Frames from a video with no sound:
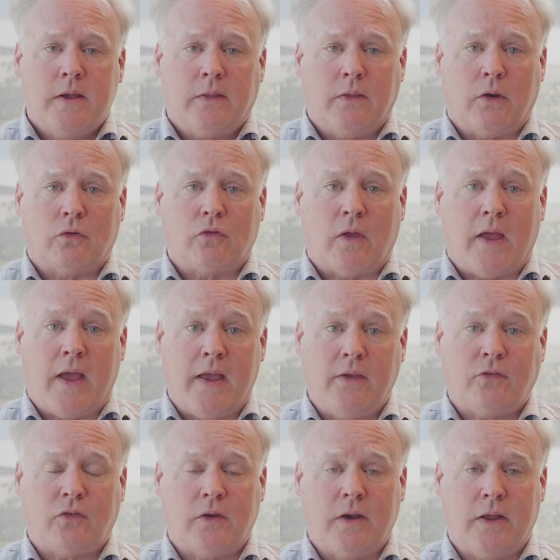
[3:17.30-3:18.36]
There's
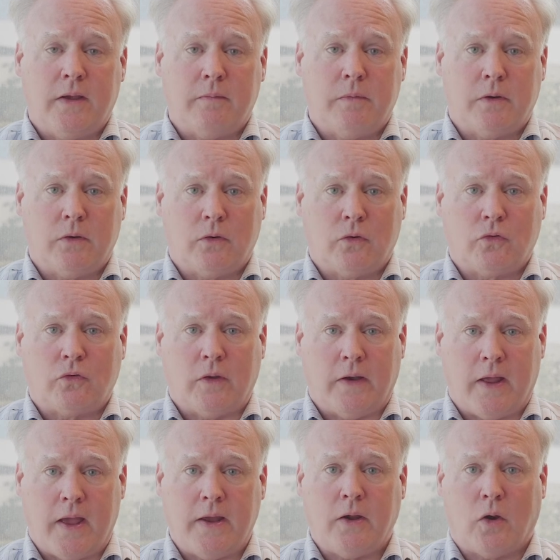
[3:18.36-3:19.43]
ACE inhibitors
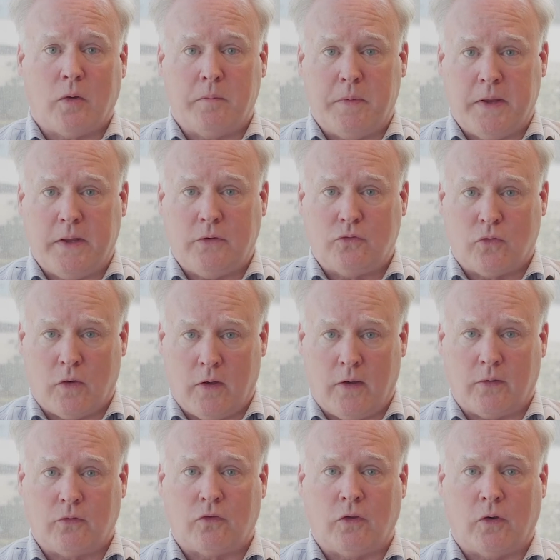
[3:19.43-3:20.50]
and ARB
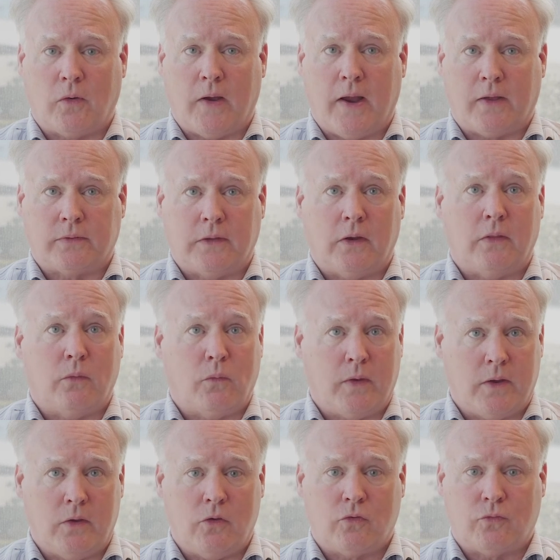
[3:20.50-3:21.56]
drugs that are out there that we
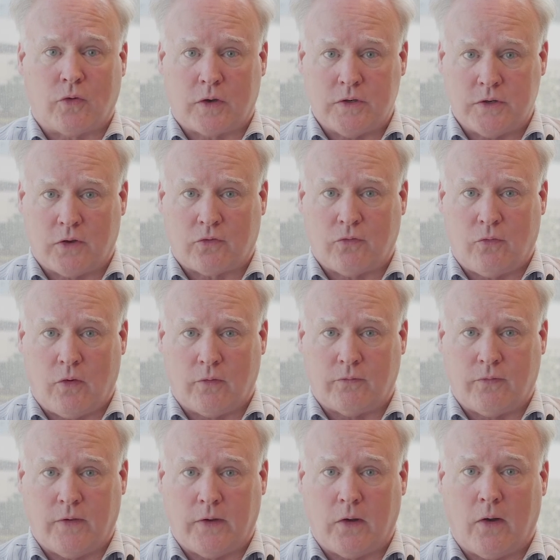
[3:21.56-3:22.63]
use for congestive heart
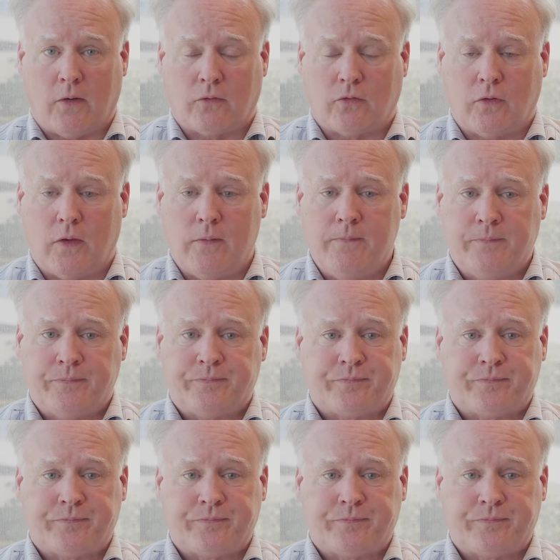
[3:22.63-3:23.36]
failure also.